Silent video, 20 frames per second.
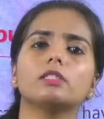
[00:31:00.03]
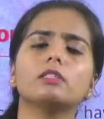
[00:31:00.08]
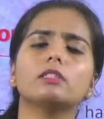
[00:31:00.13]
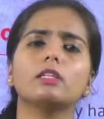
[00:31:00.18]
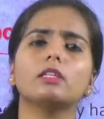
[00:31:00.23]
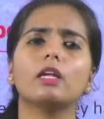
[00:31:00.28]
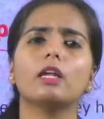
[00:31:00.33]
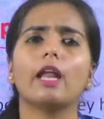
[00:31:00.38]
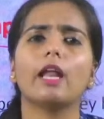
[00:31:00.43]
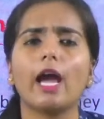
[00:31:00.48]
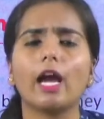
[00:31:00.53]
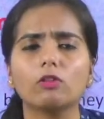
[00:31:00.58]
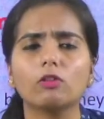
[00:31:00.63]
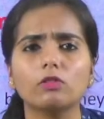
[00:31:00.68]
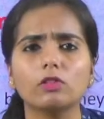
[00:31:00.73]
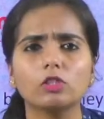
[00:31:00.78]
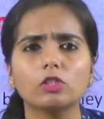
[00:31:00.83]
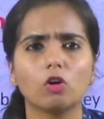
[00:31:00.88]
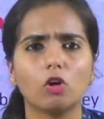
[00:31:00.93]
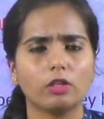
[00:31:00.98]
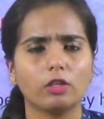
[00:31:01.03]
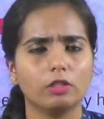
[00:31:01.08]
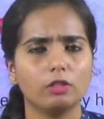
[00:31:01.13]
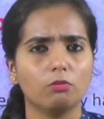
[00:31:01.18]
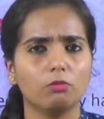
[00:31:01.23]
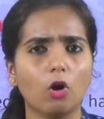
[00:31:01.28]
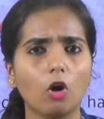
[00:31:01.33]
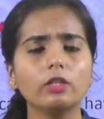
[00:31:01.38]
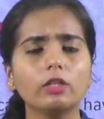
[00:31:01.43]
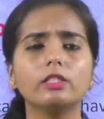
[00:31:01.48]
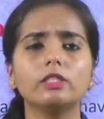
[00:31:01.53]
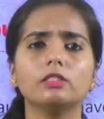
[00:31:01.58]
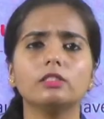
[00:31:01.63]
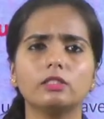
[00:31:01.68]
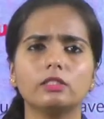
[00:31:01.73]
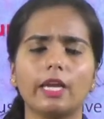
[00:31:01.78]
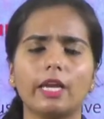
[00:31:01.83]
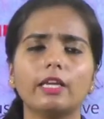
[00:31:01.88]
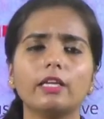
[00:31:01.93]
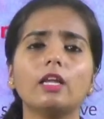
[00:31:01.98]
in an aqueous or the molten
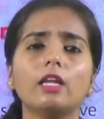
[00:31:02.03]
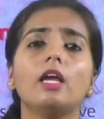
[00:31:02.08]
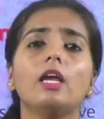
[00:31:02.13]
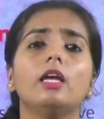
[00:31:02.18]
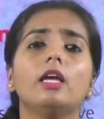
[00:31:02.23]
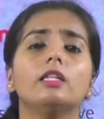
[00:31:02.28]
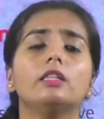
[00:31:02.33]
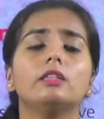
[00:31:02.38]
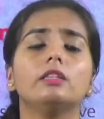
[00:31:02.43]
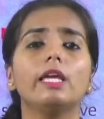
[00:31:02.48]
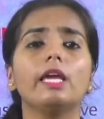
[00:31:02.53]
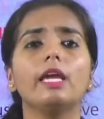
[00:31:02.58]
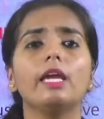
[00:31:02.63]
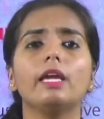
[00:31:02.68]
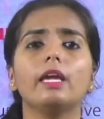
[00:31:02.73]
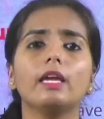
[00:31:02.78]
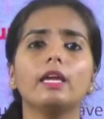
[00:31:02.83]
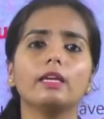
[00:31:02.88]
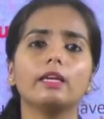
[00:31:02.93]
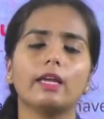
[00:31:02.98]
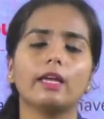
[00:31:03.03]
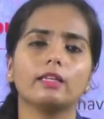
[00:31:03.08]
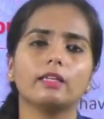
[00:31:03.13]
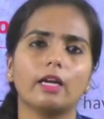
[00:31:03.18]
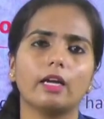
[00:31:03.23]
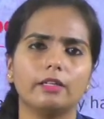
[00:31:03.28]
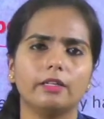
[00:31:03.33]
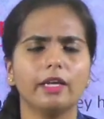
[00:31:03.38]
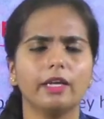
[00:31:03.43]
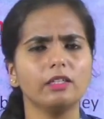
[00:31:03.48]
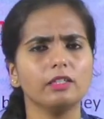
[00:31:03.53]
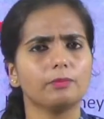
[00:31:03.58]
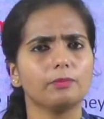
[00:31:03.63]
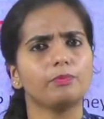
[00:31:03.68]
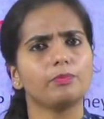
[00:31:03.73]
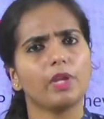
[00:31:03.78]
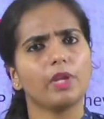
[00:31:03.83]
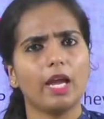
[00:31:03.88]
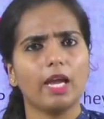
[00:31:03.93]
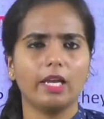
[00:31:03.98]
state, they can conduct
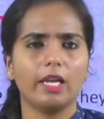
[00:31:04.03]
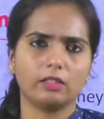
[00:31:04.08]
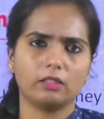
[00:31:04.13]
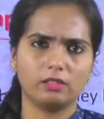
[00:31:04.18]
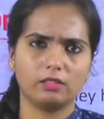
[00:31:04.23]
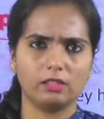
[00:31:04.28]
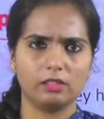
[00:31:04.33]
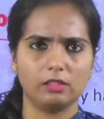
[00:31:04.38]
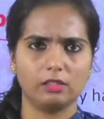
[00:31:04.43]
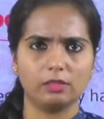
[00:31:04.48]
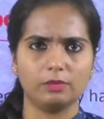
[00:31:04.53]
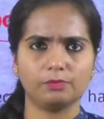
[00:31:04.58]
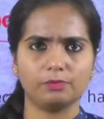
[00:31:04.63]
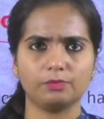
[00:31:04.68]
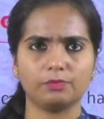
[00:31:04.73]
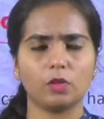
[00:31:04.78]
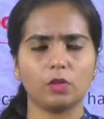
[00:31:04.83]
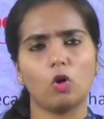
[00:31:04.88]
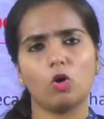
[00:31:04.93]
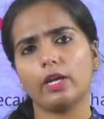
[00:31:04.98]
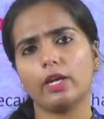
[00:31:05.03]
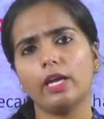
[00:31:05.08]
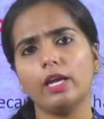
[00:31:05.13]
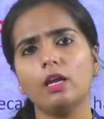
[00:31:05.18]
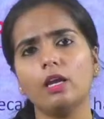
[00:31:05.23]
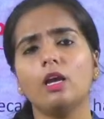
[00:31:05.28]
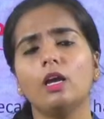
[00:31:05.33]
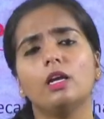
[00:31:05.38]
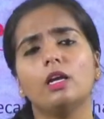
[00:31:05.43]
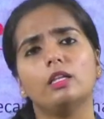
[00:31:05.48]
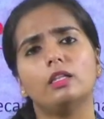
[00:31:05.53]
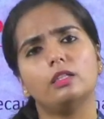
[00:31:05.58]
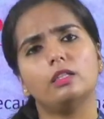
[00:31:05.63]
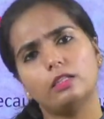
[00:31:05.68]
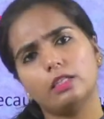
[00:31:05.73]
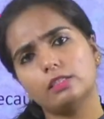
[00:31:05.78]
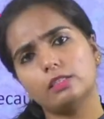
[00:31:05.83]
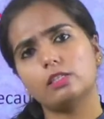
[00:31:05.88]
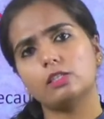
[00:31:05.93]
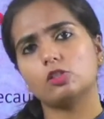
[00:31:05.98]
electricity. Okay.
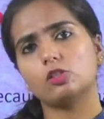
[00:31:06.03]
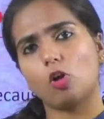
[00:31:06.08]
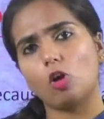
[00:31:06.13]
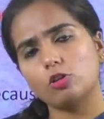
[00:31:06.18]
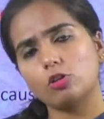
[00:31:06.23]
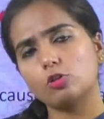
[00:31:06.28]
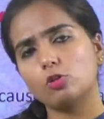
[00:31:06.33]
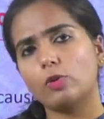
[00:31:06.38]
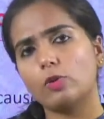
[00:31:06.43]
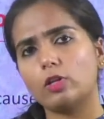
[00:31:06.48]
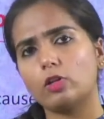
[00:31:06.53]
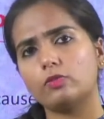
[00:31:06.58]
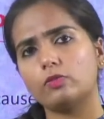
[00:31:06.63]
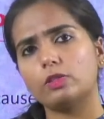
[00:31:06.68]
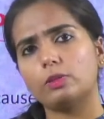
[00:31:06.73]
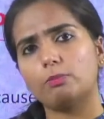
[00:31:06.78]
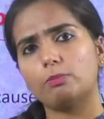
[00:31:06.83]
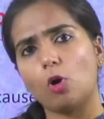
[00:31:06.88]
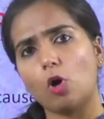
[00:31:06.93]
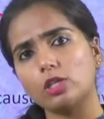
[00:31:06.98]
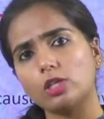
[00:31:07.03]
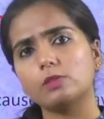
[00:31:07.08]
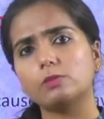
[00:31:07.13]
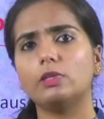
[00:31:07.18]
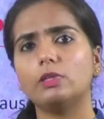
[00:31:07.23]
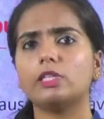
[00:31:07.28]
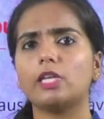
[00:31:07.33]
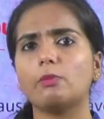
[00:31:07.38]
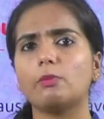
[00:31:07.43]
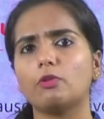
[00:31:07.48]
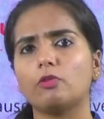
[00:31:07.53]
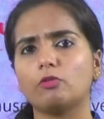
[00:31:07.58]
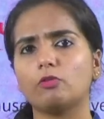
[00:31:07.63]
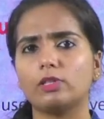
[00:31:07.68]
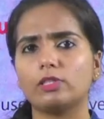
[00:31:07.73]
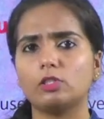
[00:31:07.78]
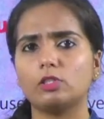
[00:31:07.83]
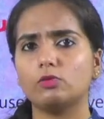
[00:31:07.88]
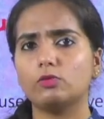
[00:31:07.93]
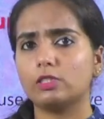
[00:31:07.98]
This is also one of the possible type of
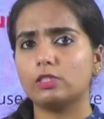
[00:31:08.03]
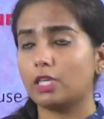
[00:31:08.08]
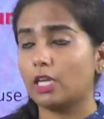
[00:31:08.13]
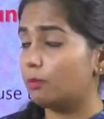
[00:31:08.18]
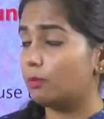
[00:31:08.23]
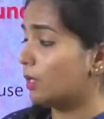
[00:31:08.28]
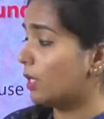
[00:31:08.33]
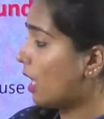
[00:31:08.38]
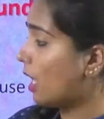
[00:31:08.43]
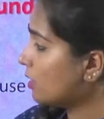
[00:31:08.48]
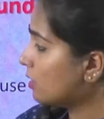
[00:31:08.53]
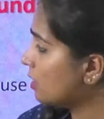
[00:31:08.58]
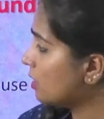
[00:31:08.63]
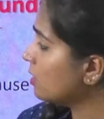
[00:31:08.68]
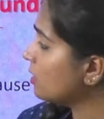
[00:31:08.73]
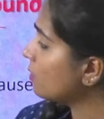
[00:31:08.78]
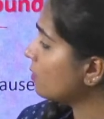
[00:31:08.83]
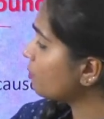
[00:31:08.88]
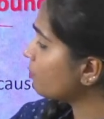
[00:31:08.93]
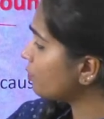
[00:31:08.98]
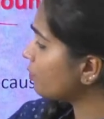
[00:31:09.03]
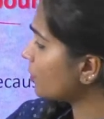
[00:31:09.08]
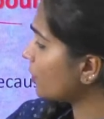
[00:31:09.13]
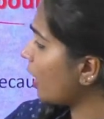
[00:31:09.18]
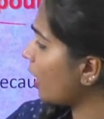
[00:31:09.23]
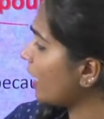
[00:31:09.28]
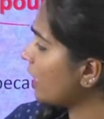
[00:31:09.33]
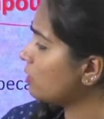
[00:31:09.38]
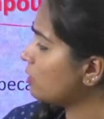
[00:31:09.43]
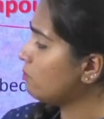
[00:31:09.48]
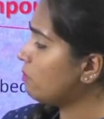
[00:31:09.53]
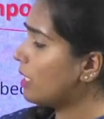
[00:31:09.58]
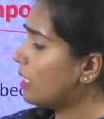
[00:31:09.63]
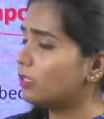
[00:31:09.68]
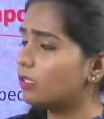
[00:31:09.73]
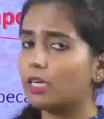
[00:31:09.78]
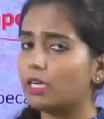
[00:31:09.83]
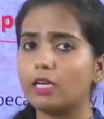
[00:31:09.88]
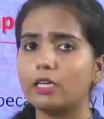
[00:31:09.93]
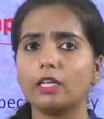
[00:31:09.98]
question which can be asked is explain the
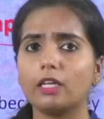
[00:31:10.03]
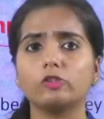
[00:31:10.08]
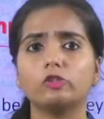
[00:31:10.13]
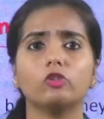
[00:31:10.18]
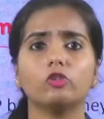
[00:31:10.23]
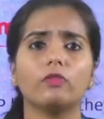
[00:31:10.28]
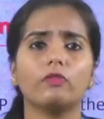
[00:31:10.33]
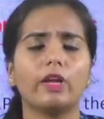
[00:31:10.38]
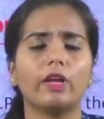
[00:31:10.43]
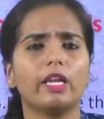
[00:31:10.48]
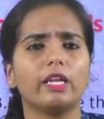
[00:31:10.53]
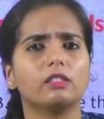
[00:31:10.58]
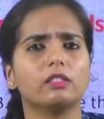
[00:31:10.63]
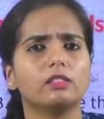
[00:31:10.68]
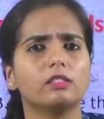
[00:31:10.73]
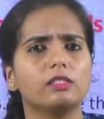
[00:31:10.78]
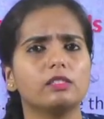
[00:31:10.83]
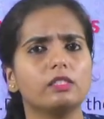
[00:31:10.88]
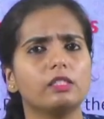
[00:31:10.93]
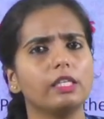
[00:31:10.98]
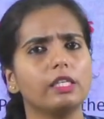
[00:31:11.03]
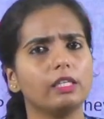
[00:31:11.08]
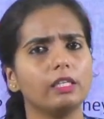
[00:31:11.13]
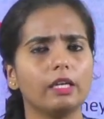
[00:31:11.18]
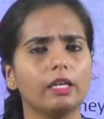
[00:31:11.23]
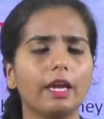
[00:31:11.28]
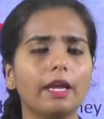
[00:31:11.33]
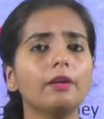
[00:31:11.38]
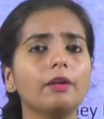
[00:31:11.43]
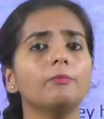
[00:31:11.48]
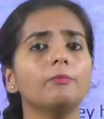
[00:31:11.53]
conduction of electricity in